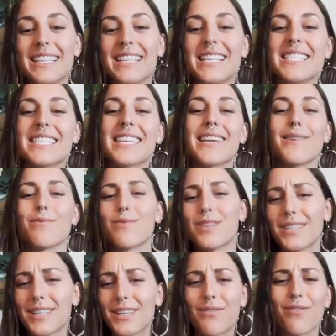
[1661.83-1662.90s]
these like
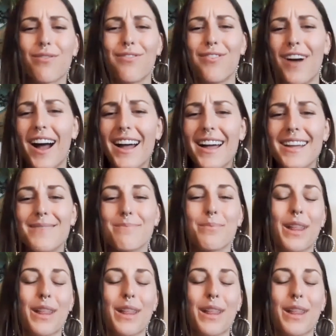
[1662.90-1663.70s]
really fun,